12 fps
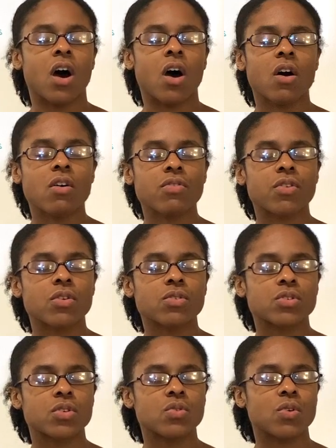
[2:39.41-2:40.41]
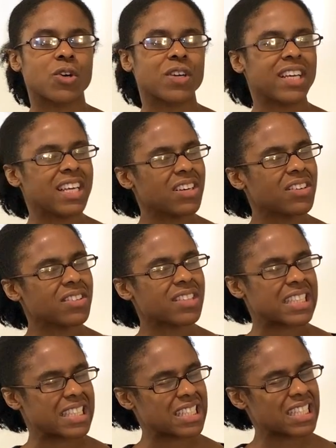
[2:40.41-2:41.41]
all those who are ill
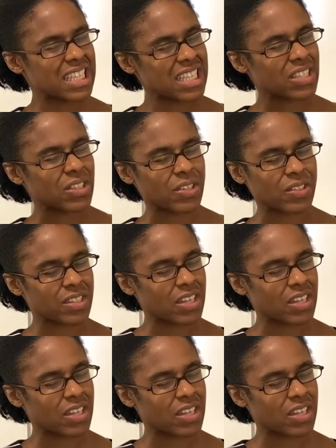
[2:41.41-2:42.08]
and sick or,